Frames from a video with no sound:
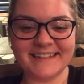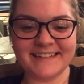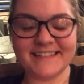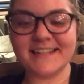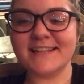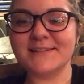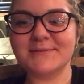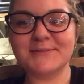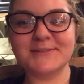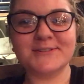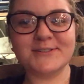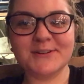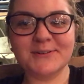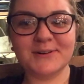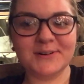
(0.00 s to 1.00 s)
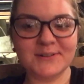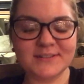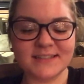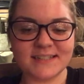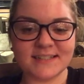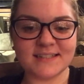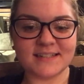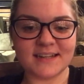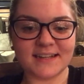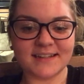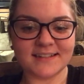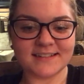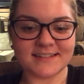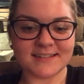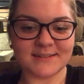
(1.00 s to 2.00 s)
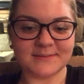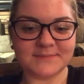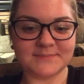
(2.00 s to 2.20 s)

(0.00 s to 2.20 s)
since we're so old these days.